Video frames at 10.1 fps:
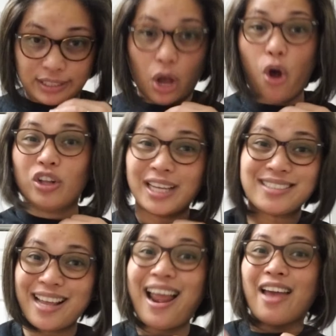All that
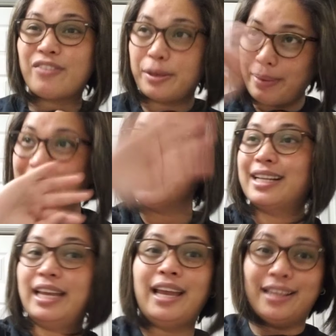saliva,
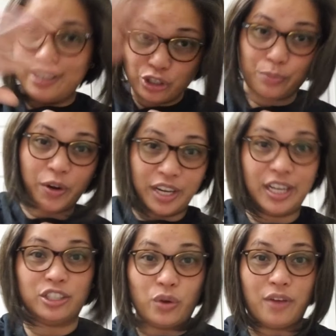basically you're spreading
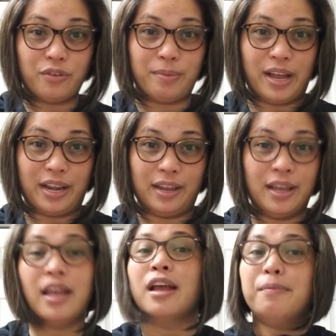it to everybody.
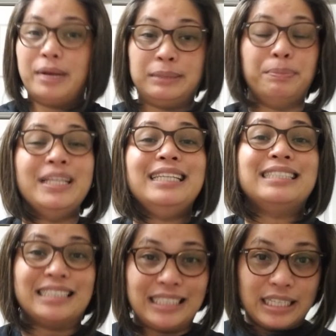But
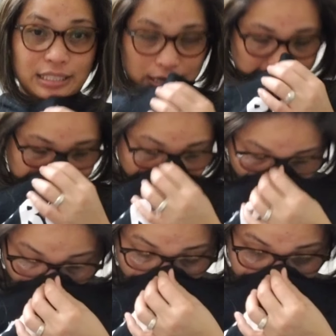please sneeze
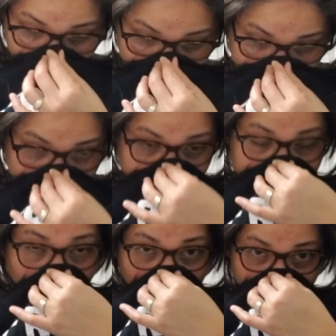on
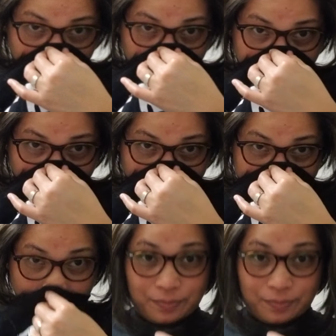covering your face